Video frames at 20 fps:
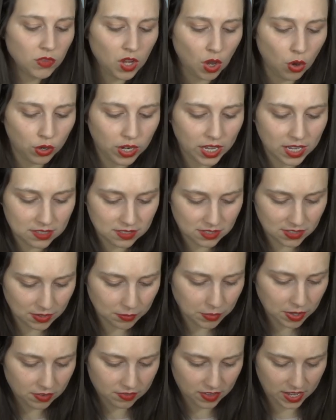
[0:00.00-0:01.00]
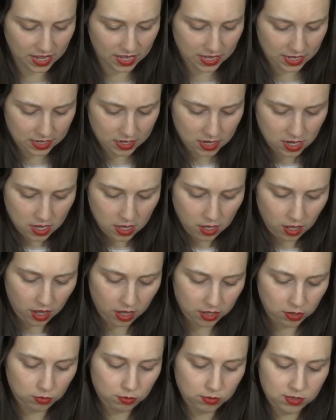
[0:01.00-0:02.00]
On a similar vein,
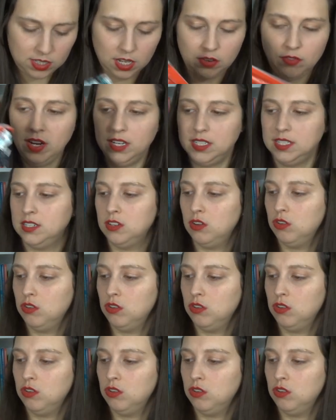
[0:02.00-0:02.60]
I also read in